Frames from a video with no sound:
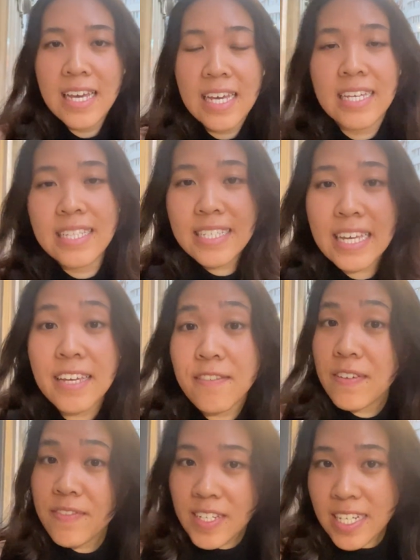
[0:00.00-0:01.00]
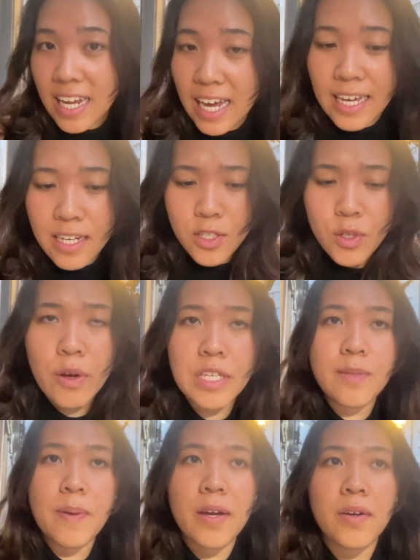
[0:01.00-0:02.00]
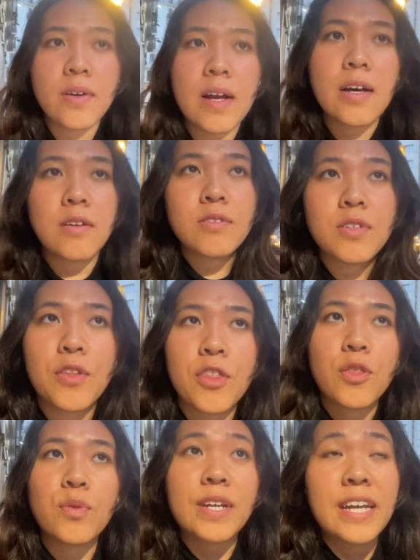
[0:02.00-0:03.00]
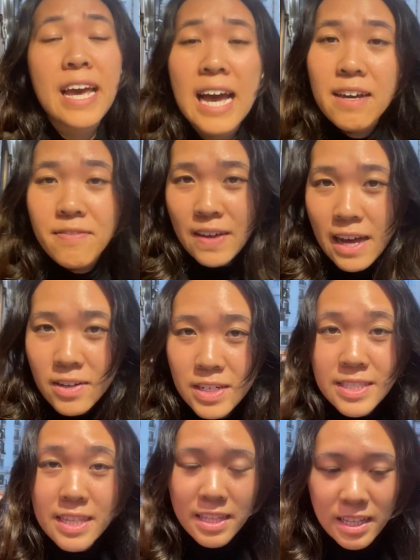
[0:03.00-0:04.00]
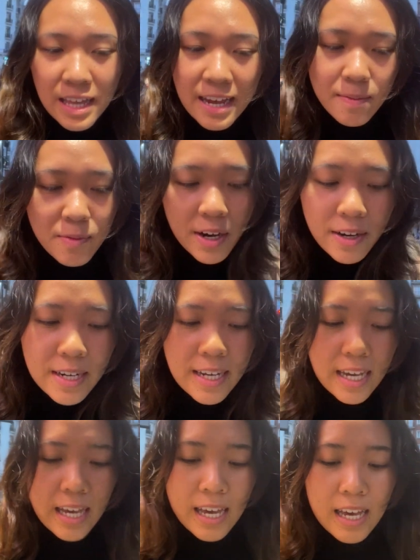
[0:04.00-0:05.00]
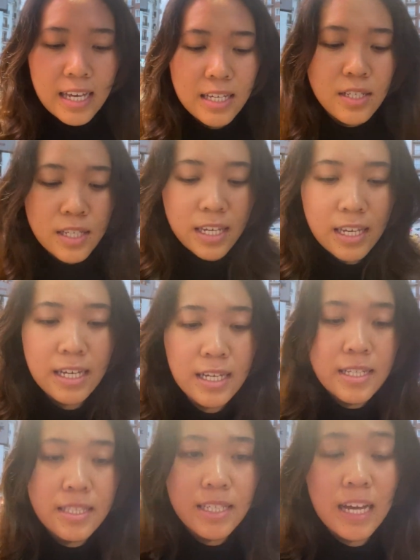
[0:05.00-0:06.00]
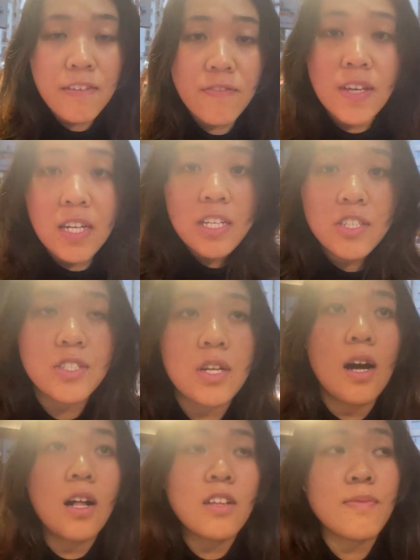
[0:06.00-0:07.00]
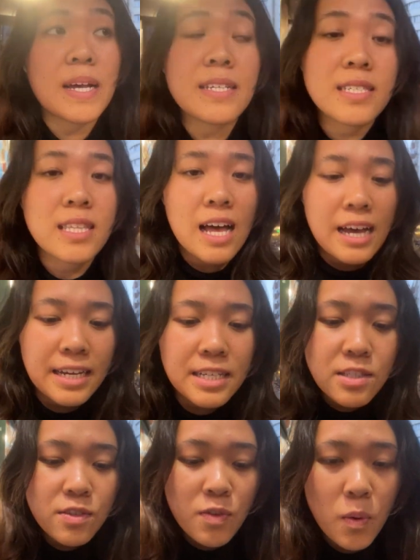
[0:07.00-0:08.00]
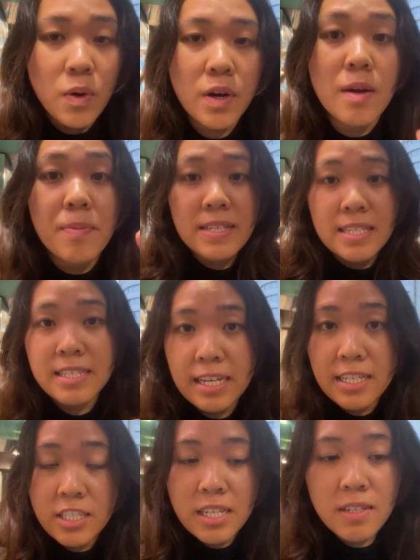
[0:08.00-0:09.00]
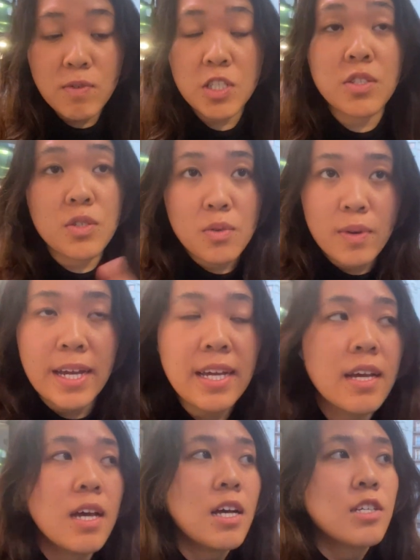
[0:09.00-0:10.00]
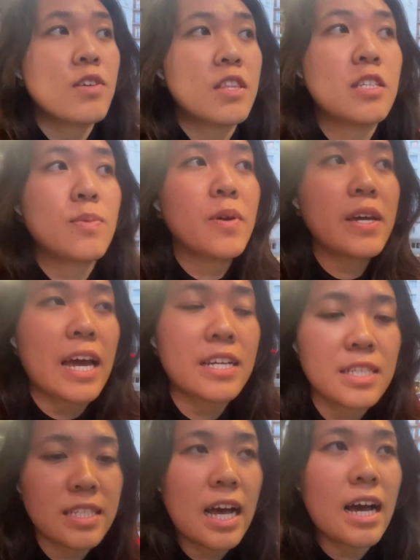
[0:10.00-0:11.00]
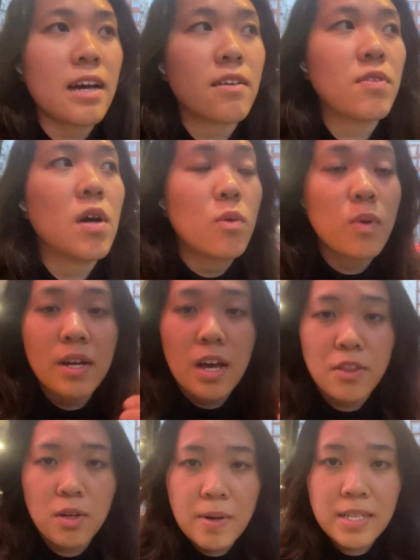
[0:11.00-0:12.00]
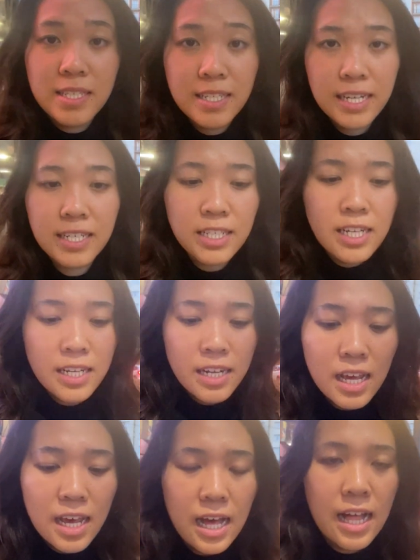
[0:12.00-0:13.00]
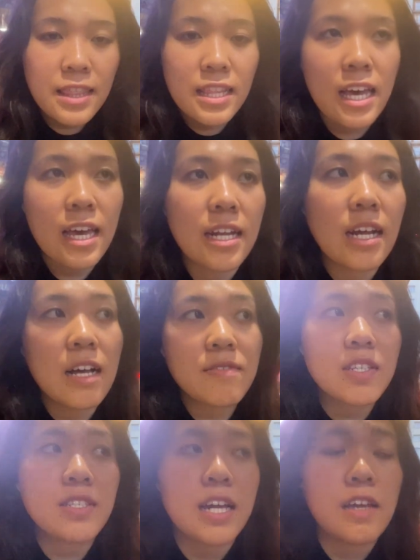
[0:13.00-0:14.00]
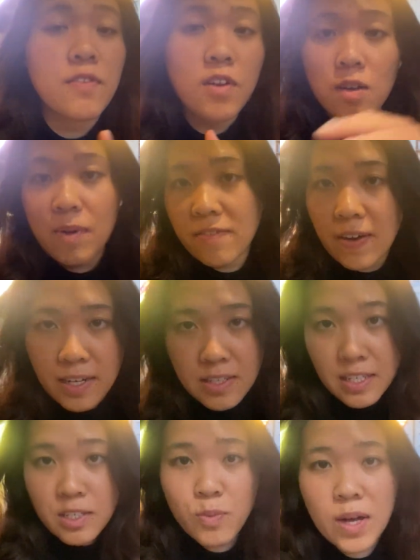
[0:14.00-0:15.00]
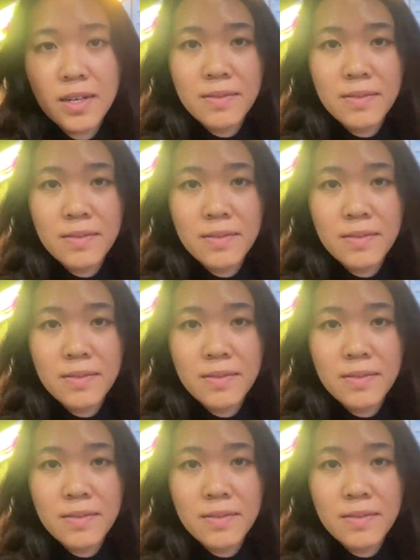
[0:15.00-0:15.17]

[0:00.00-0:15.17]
It's 8:59, so I spent around 3.5 hours in the library, and I finished all of my slides for a presentation, which is great. So at this point, I just have one other presentation, and then I'll have to study for all my finals as well.